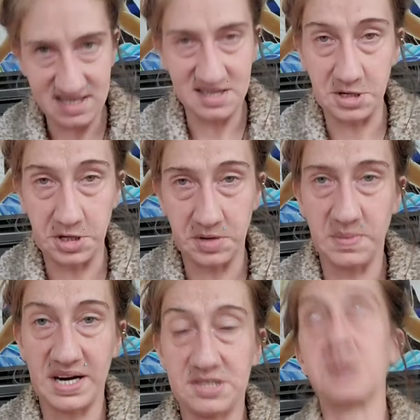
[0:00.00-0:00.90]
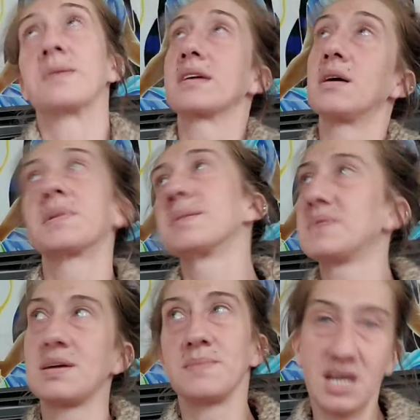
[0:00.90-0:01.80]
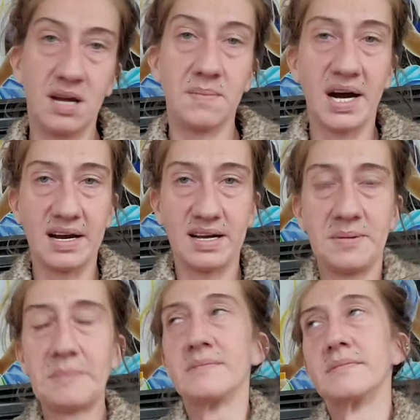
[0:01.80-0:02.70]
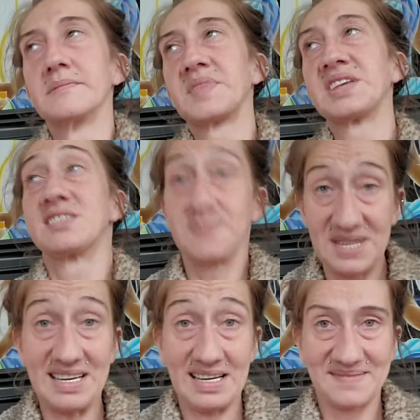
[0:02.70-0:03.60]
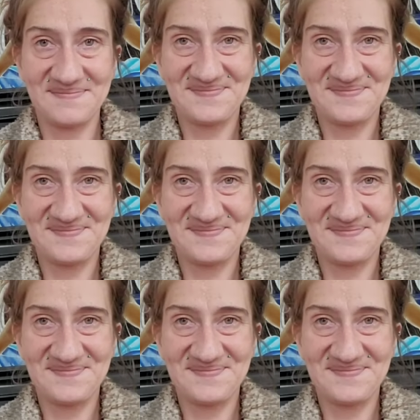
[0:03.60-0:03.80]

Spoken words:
you know, by showing up, by being me, by speaking.